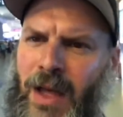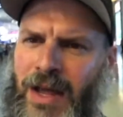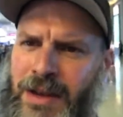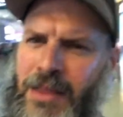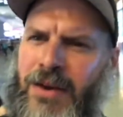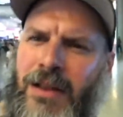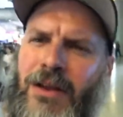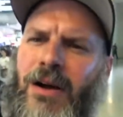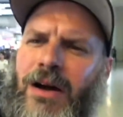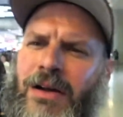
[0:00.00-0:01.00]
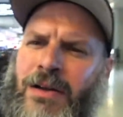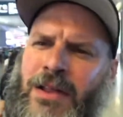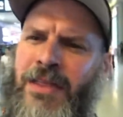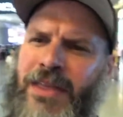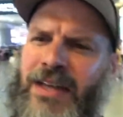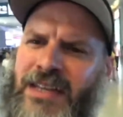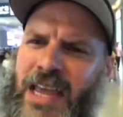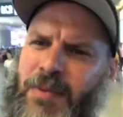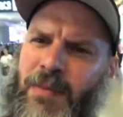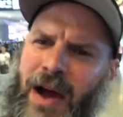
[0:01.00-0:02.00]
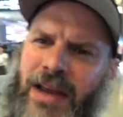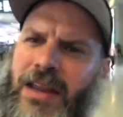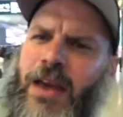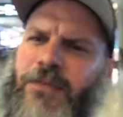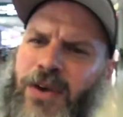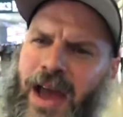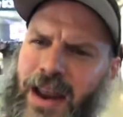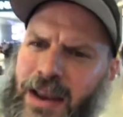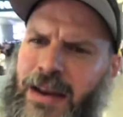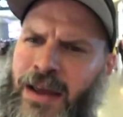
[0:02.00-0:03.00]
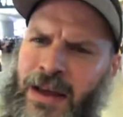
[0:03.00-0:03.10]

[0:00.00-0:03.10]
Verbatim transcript: Another little thing to keep in mind, if you're headed